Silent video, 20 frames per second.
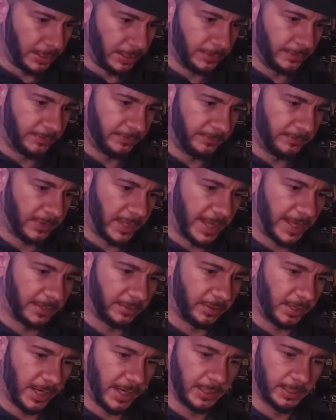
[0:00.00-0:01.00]
Flat
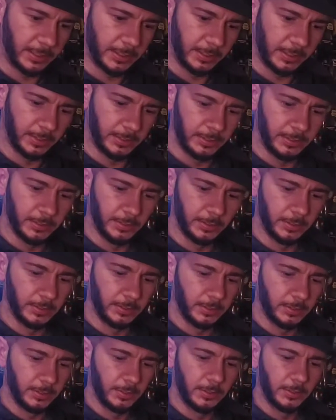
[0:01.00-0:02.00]
Crank,
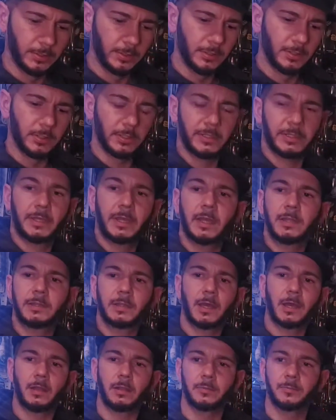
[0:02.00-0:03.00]
the
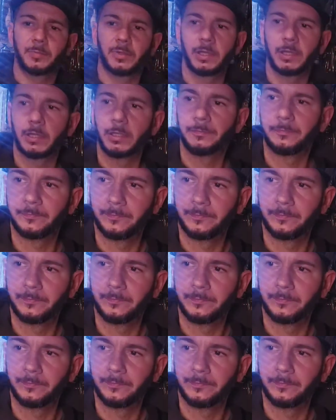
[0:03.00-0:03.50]
$10 bait.